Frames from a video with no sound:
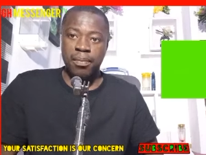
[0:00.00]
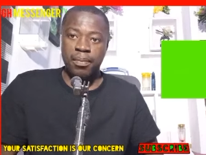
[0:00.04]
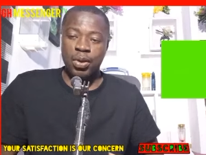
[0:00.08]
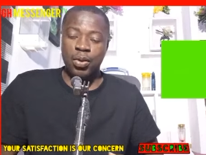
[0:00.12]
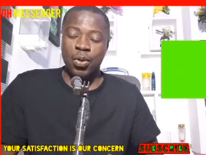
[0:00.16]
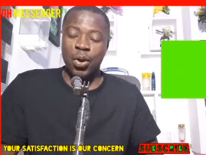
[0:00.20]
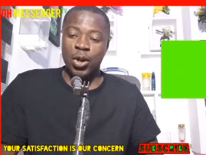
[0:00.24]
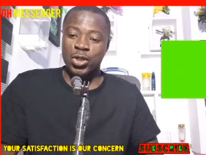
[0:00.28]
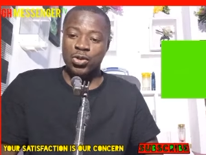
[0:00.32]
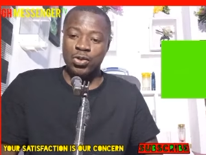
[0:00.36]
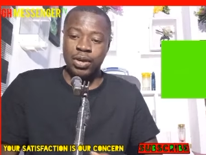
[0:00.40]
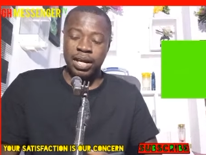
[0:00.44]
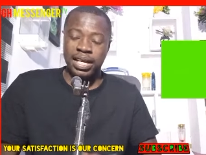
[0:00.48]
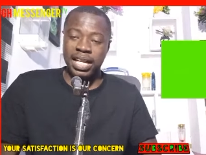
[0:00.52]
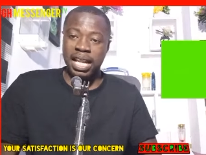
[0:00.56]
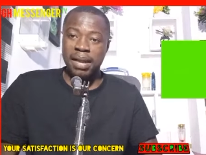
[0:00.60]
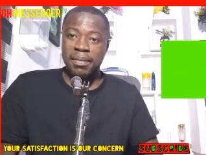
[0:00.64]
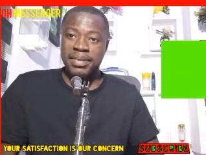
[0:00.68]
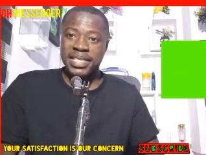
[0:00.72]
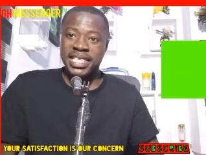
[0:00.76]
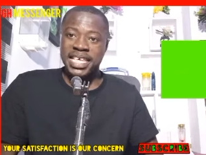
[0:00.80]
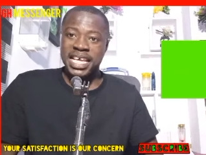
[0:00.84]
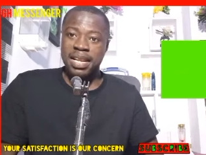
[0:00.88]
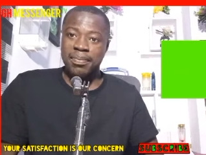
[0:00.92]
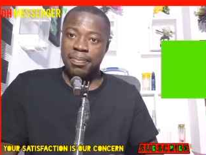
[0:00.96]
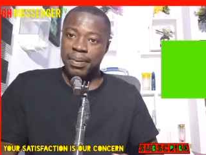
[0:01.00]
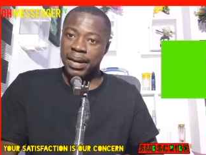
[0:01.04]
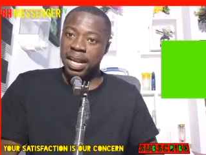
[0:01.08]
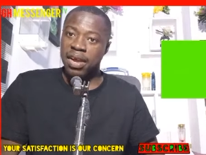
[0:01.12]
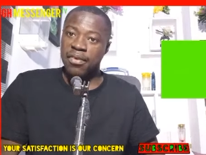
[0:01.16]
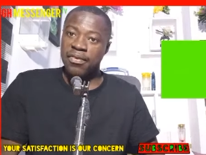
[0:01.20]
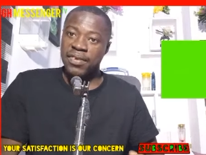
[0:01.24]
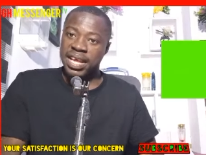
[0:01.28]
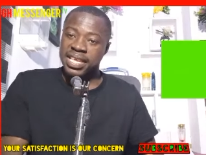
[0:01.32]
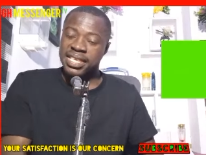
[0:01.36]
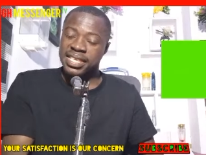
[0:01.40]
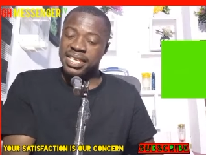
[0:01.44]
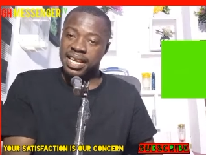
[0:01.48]
Because you are claiming any pan
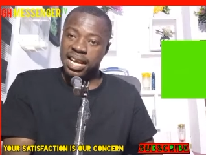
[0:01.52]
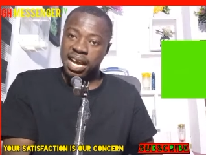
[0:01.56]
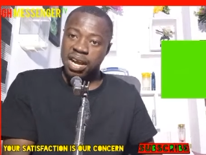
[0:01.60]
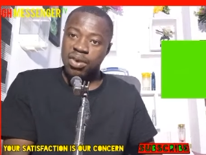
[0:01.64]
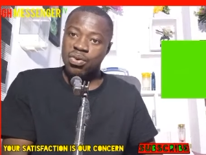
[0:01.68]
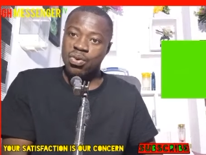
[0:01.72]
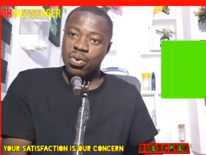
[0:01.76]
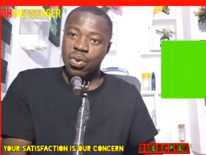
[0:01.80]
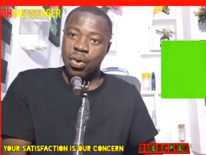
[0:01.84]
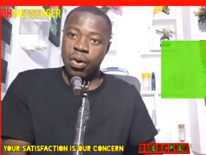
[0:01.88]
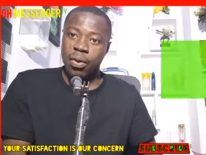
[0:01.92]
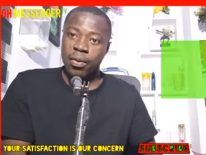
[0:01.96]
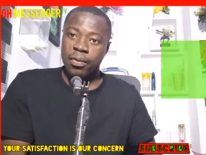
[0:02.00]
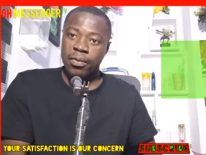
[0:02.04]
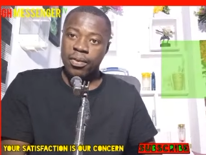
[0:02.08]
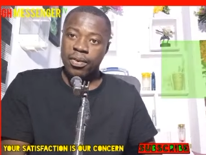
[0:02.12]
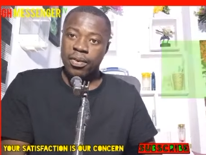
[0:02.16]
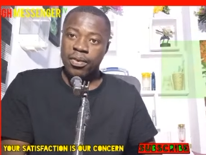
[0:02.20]
of Yesica.